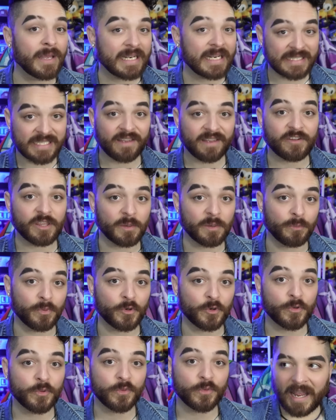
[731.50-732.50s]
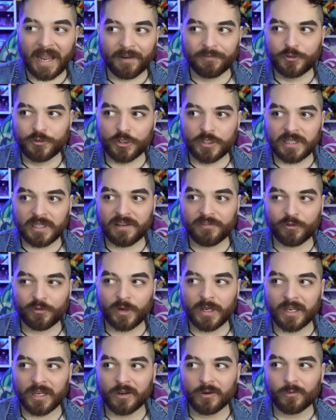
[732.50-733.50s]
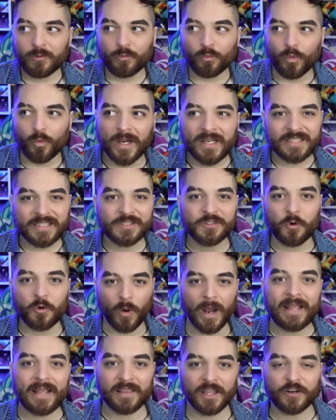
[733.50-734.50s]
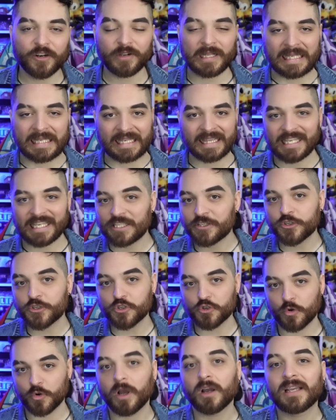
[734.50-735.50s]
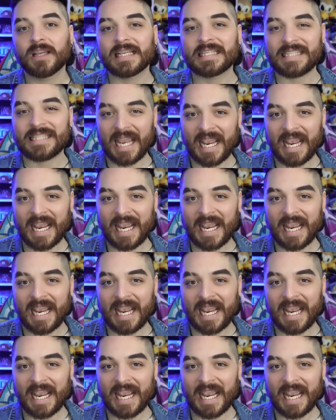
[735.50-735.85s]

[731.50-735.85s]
and is given the boot, after delivering what is quite literally the strongest